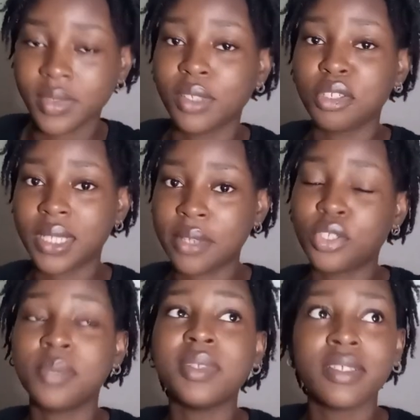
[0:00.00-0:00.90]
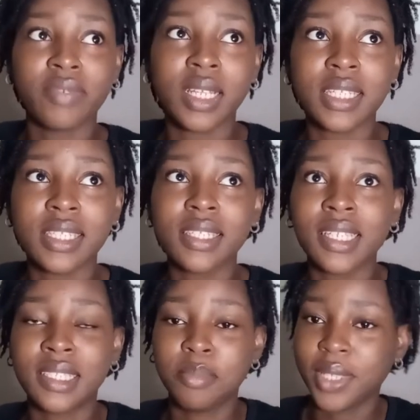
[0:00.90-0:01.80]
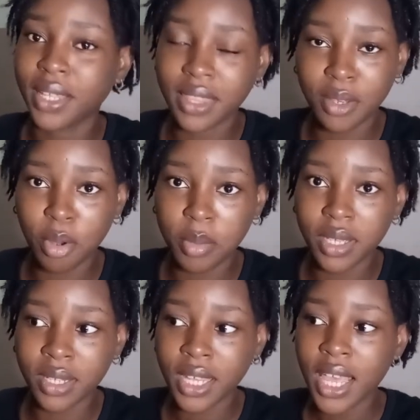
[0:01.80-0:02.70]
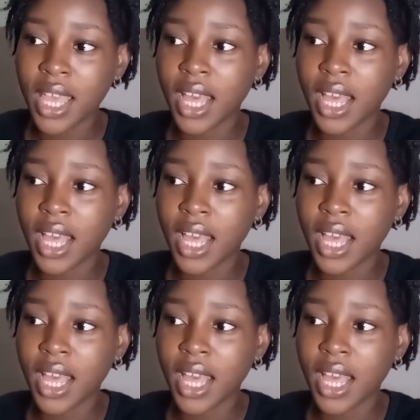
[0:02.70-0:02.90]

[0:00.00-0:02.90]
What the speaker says: Because I just believe that there's a bigger thing coming.